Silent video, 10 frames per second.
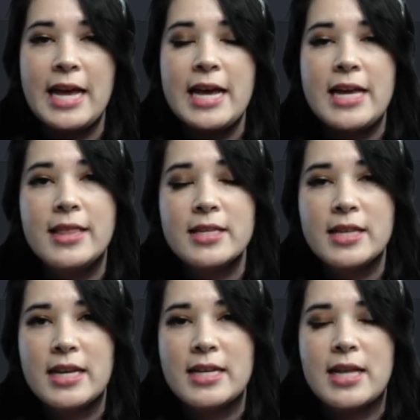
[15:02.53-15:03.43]
In this
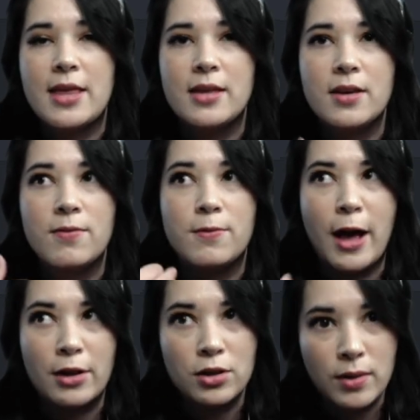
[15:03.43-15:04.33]
case, I think a
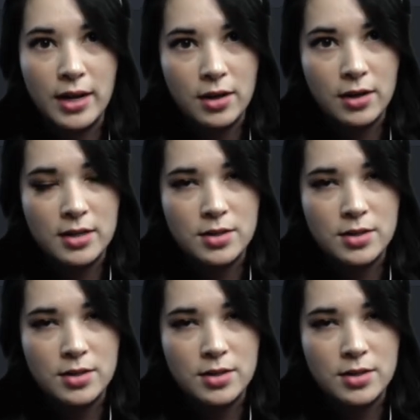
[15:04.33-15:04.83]
value error is